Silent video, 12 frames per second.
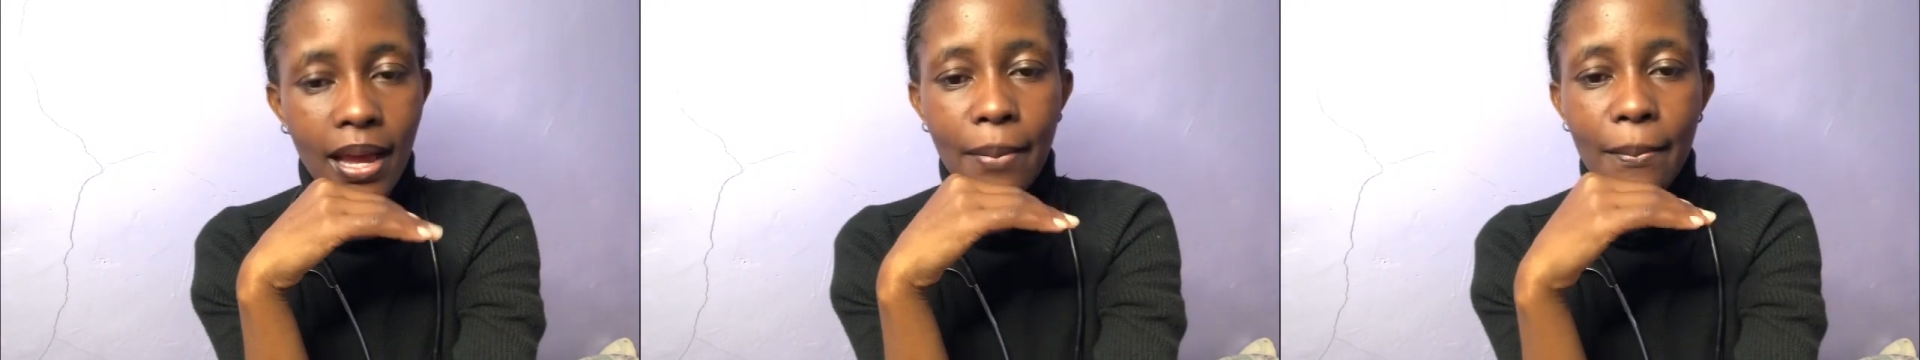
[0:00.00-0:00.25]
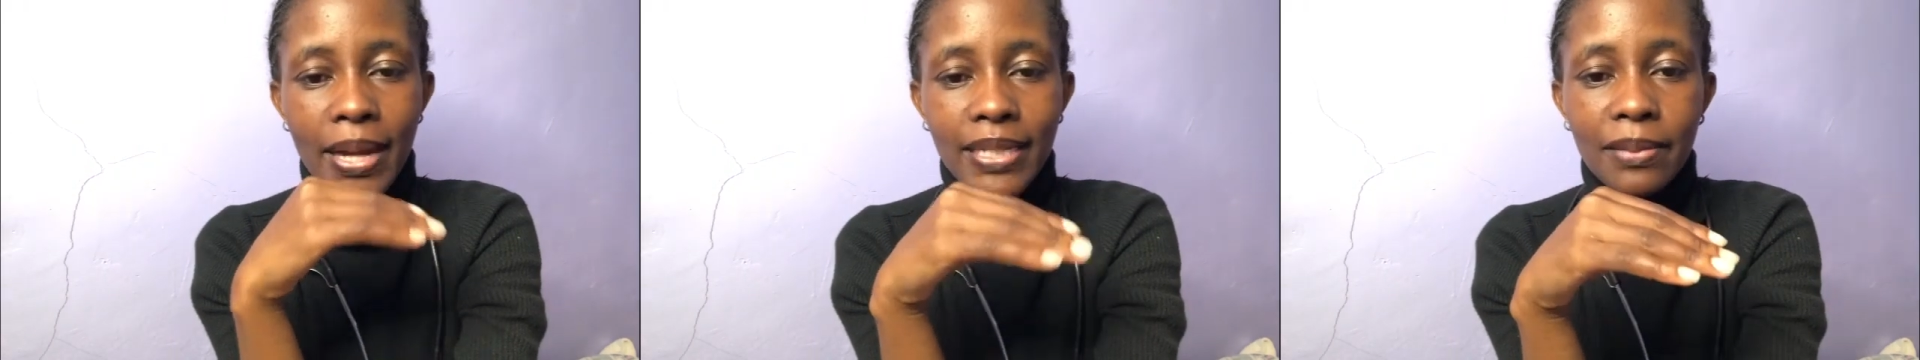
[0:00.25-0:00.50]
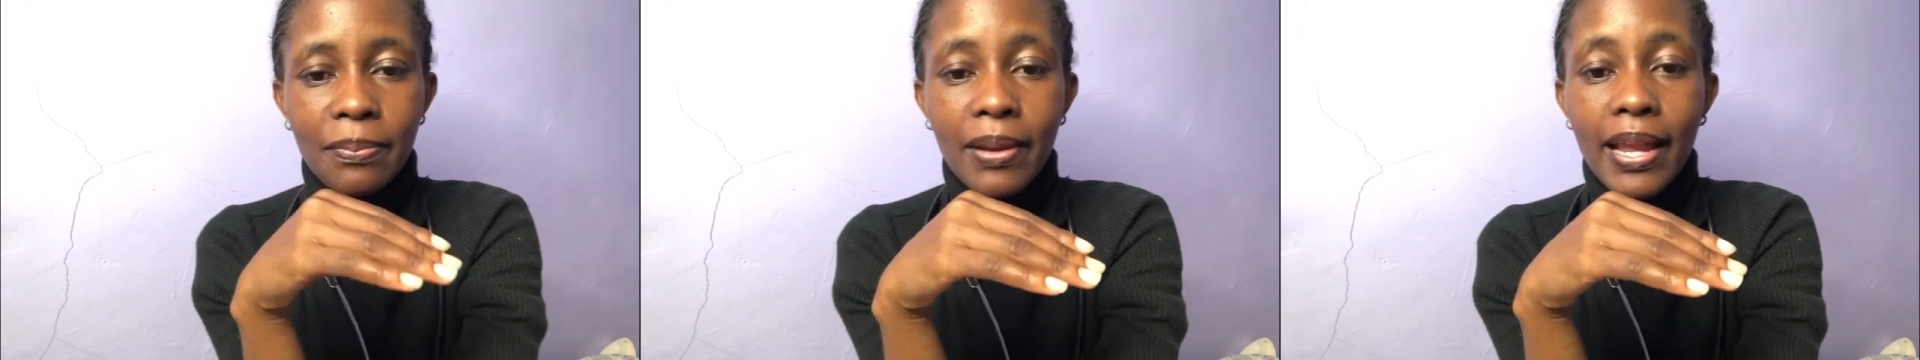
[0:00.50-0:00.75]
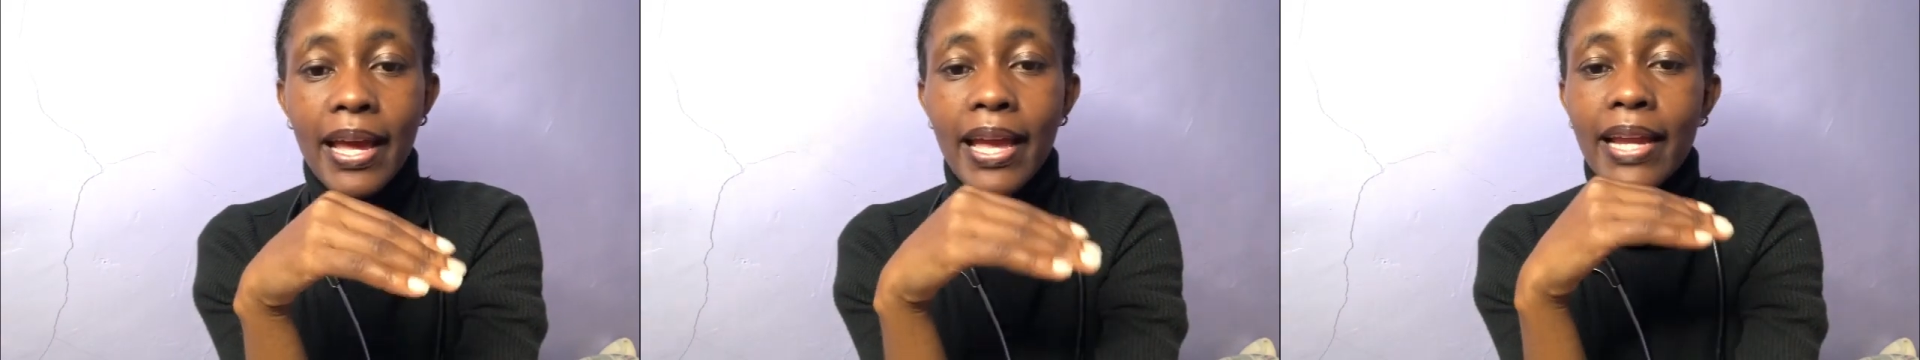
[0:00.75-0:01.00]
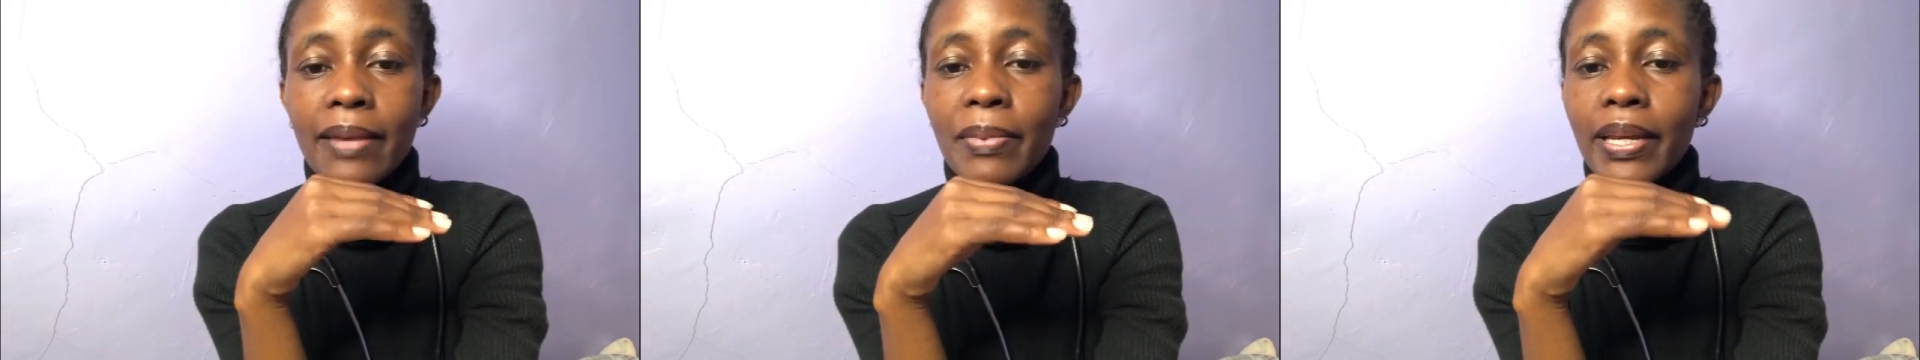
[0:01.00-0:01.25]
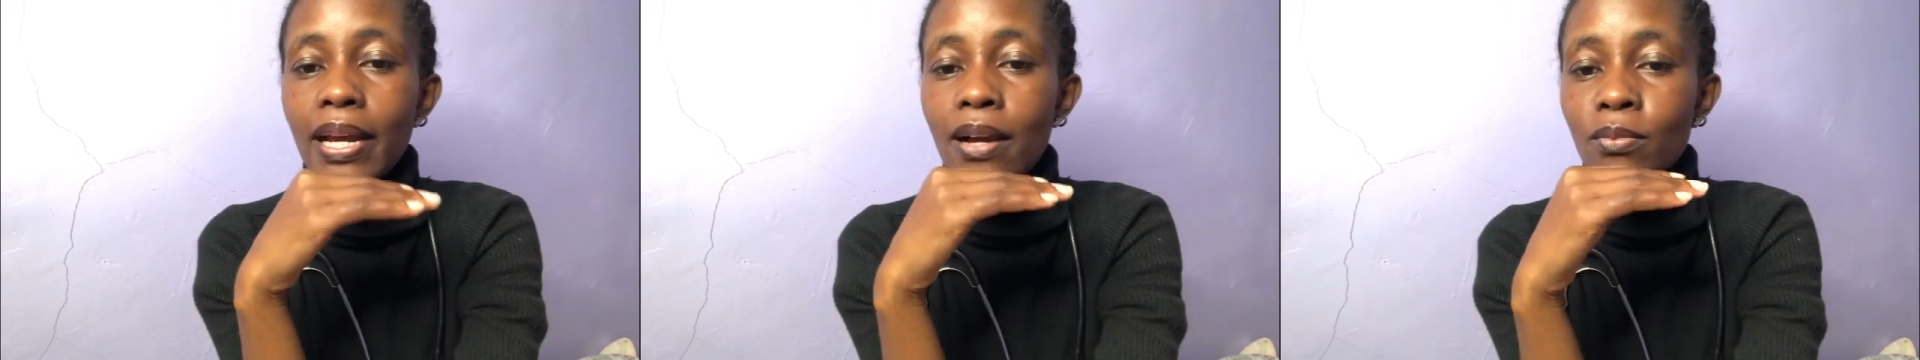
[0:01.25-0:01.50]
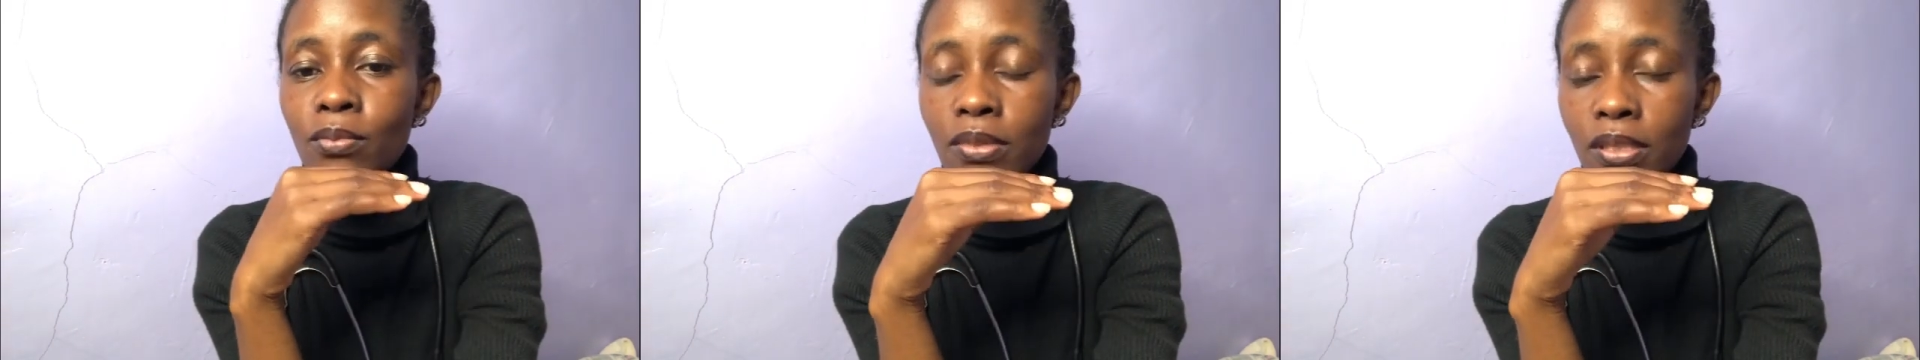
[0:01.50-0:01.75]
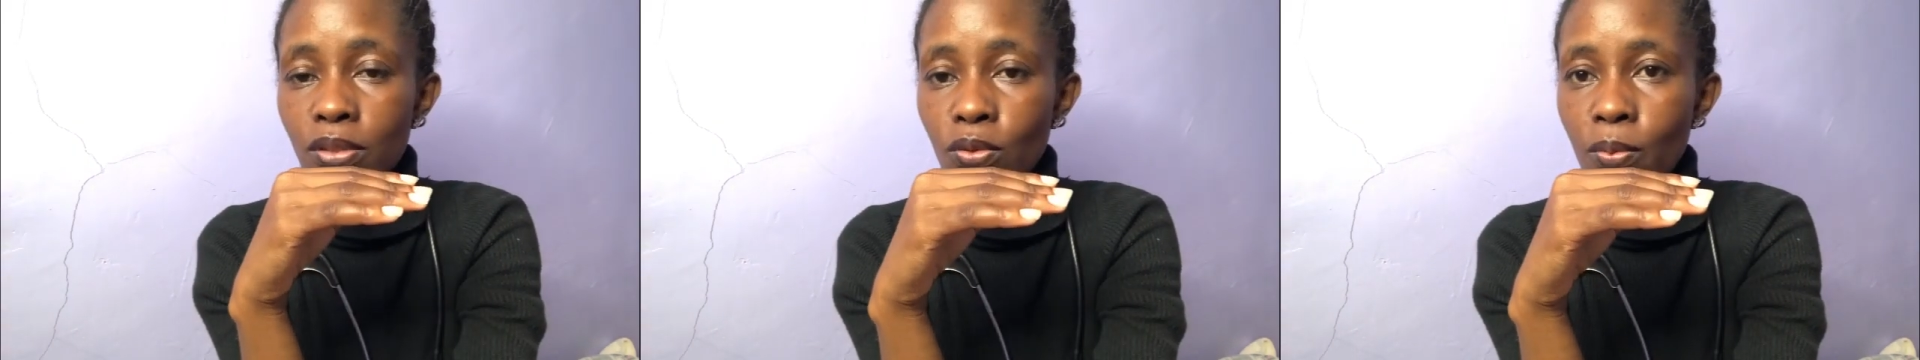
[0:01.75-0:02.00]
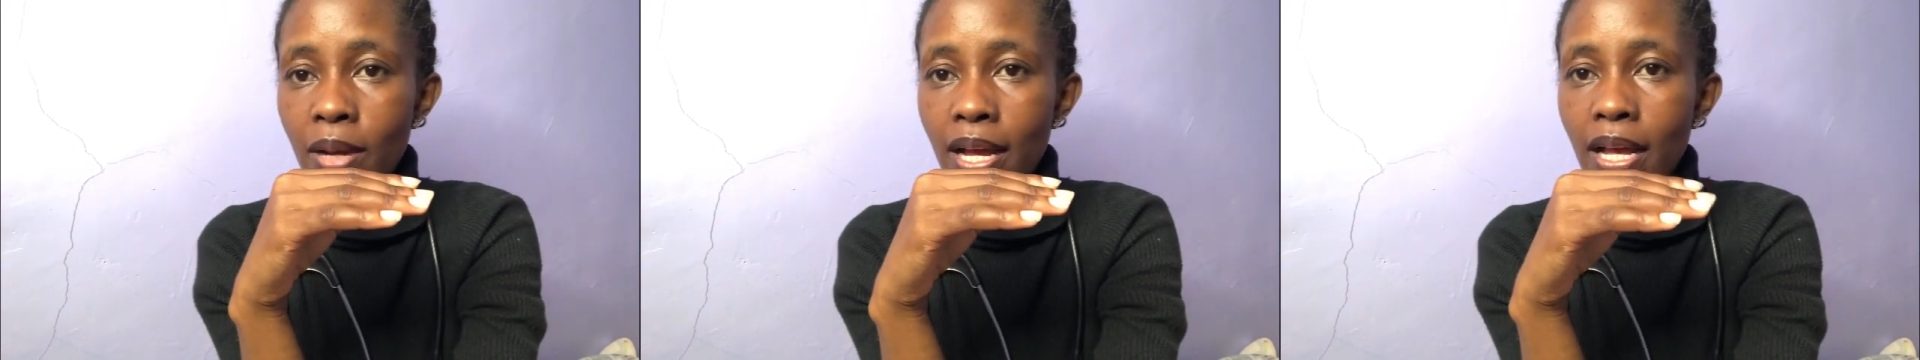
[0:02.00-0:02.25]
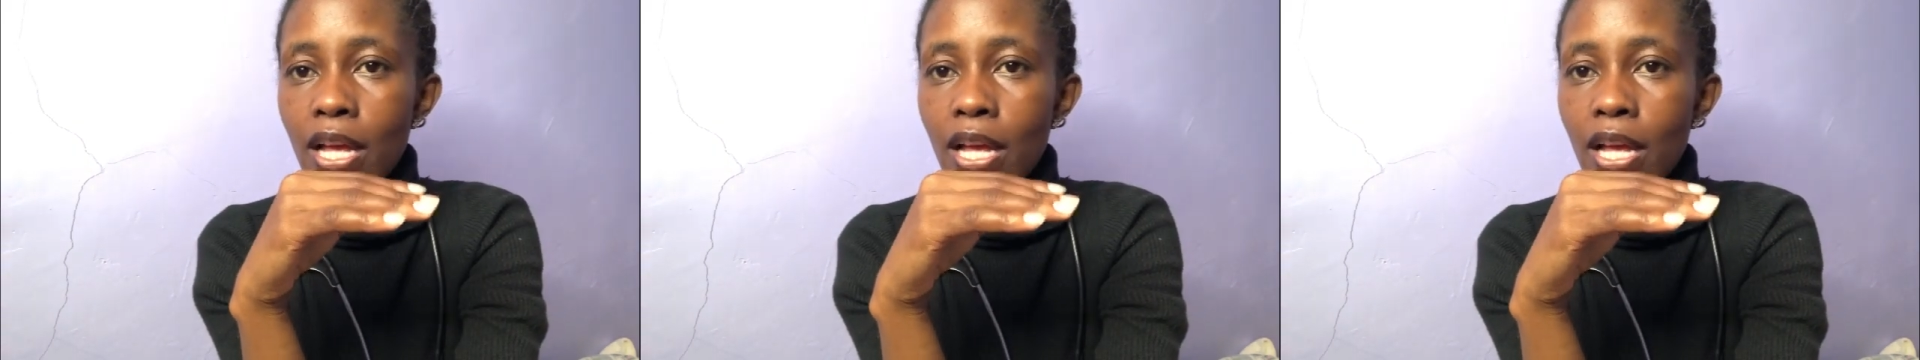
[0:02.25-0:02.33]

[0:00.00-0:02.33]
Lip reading: multiply and become tumor.